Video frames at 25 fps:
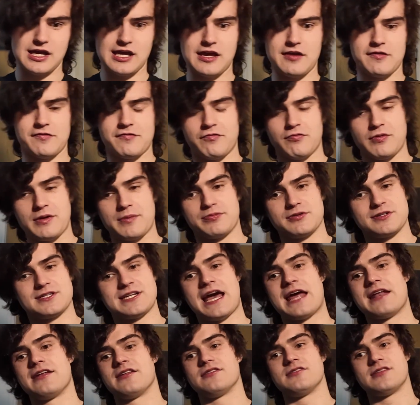if we
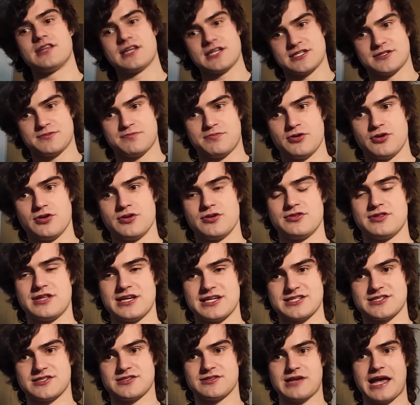pretend
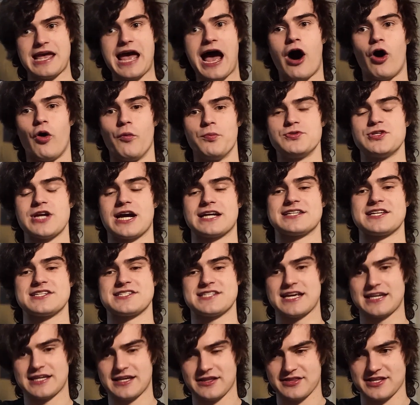this object is
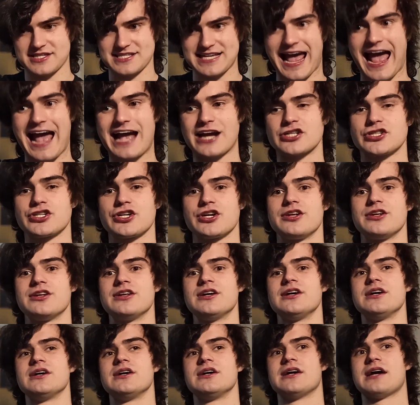taking this
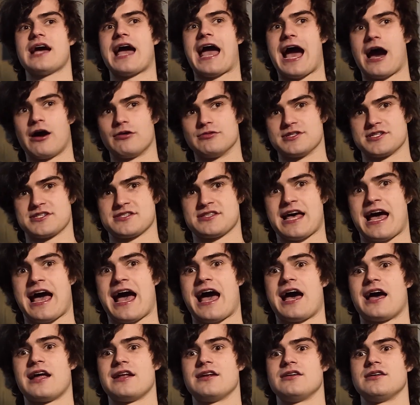action, how does
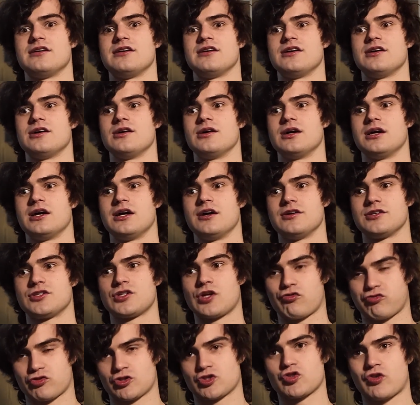that
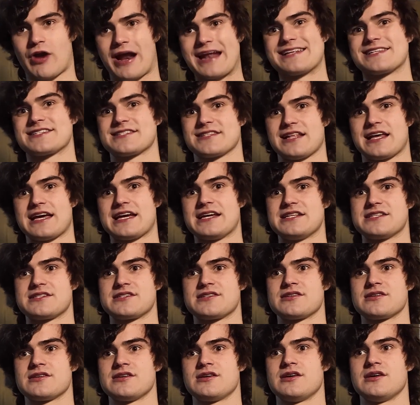
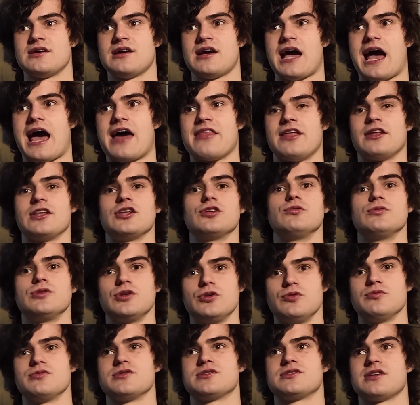translate? And then you
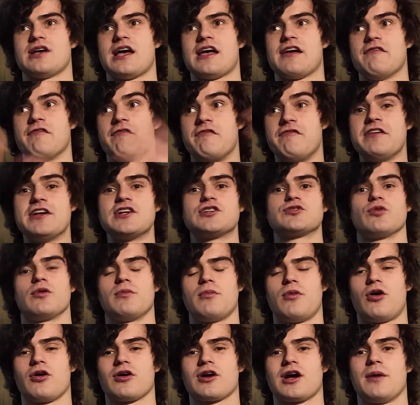use a visual
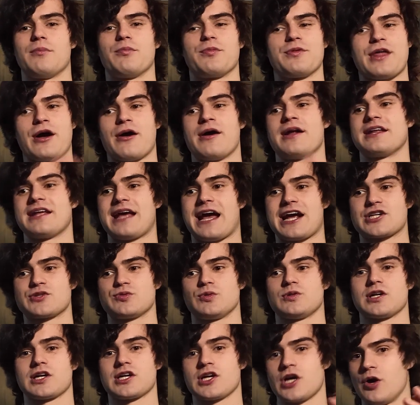mock-up without any
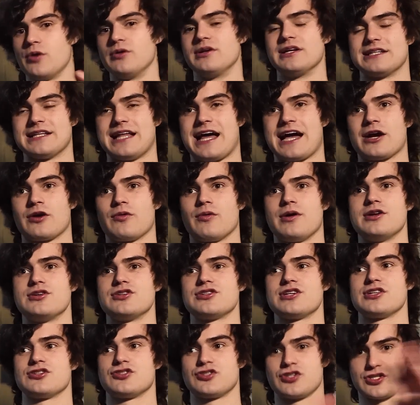actual coding
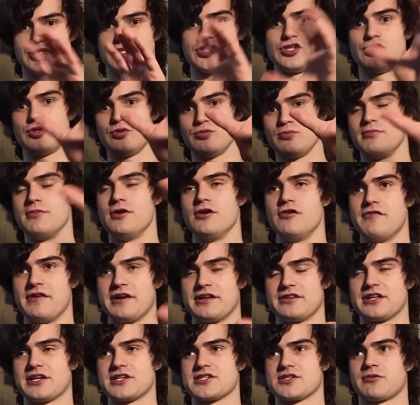language. It's just you
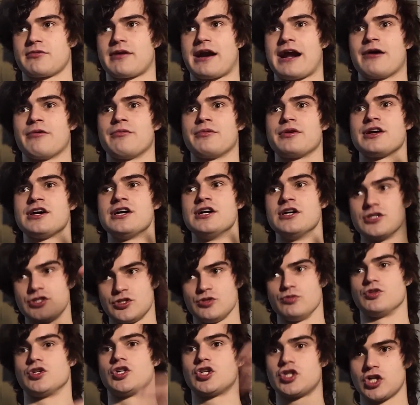moving things around
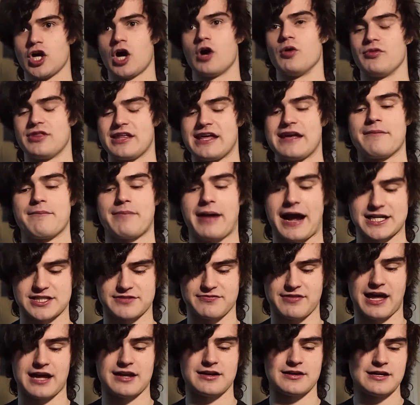to show the
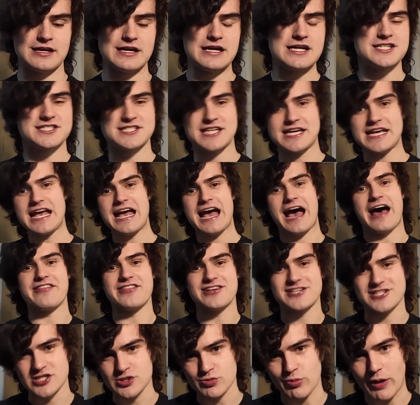impact of that. See, and
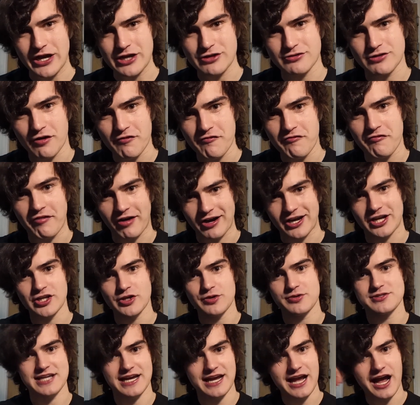this is why you don't fucking
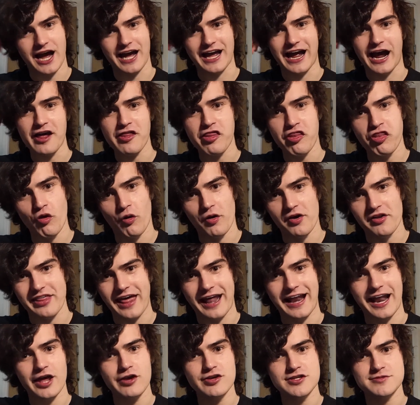use AI. I thought of
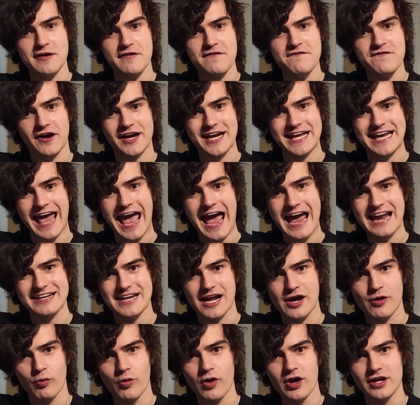that. I used my fucking head
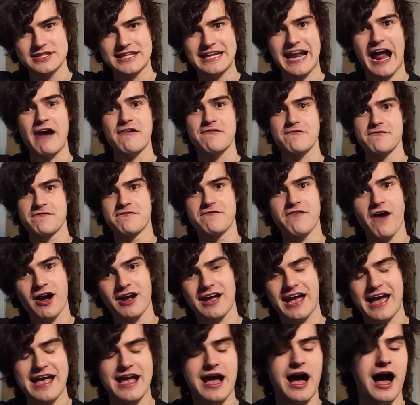and I worked it out.
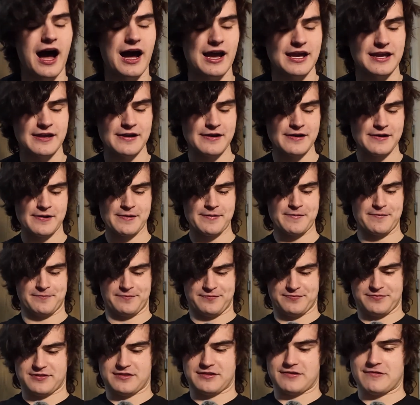Fuck AI.
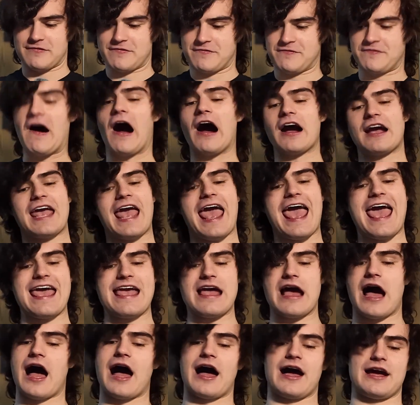Fuck
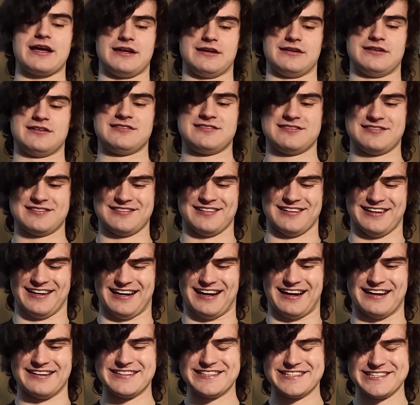AI.
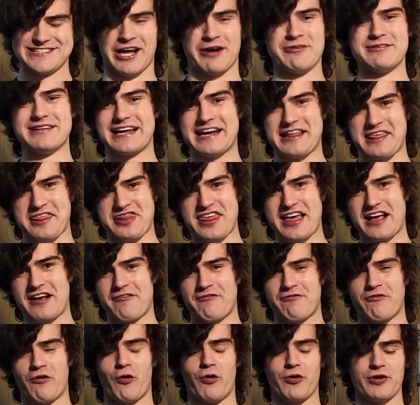Don't let it think
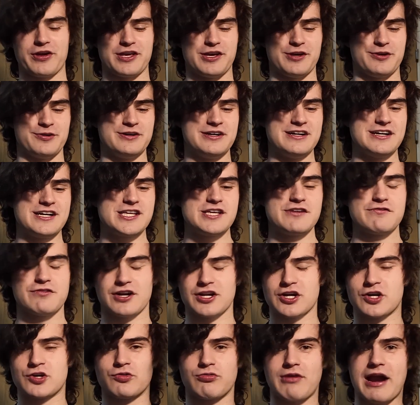for you. You've
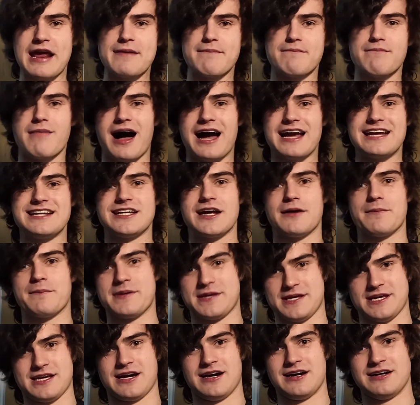got a great mind up
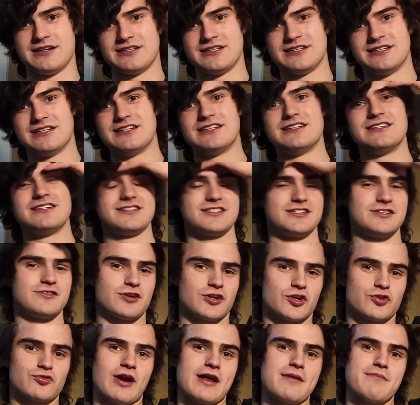here. You've
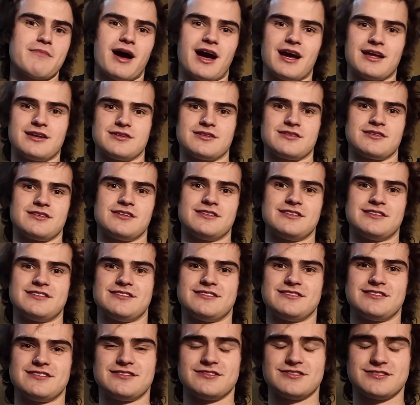got a great mind.
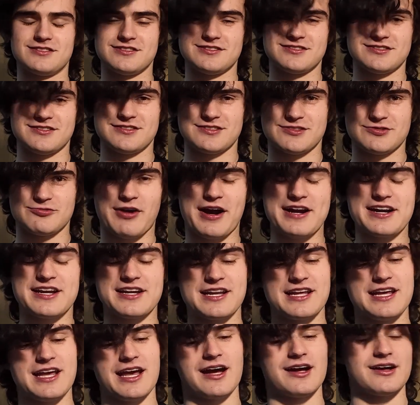Right
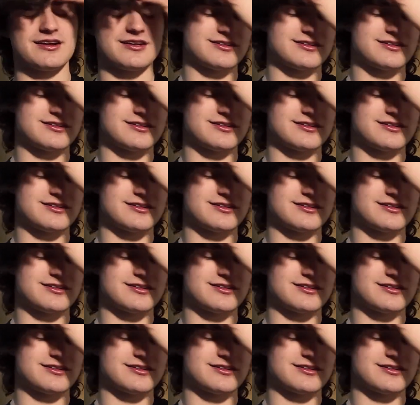in here.